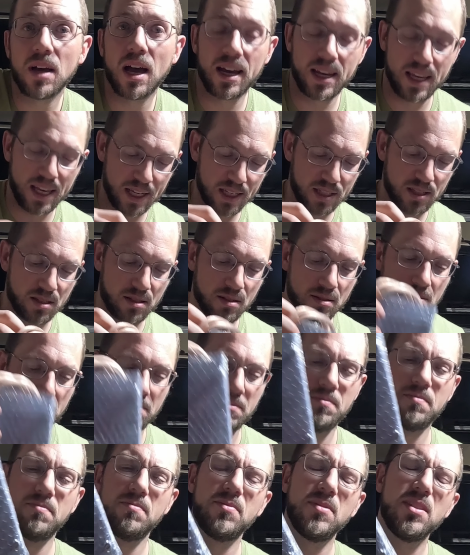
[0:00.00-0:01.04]
I guess
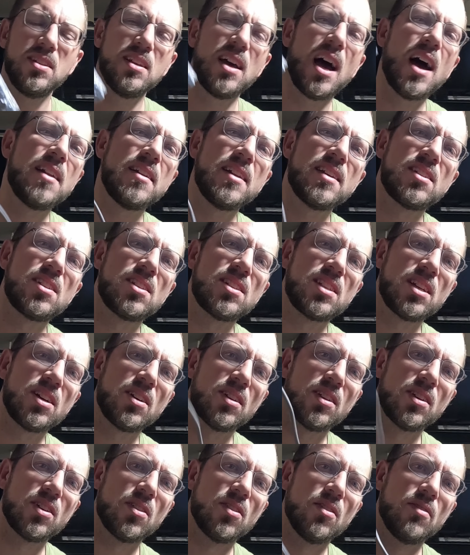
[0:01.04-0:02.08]
not
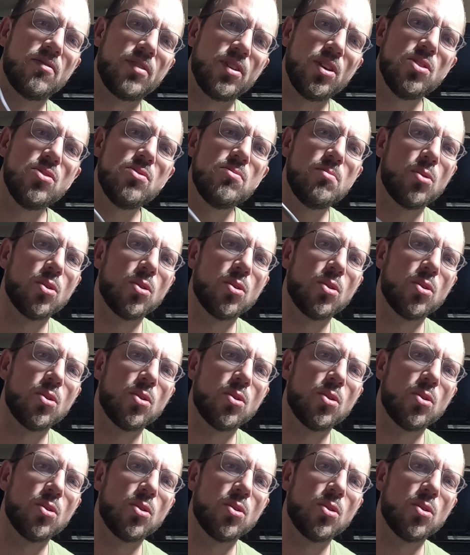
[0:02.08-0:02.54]
necessarily a review,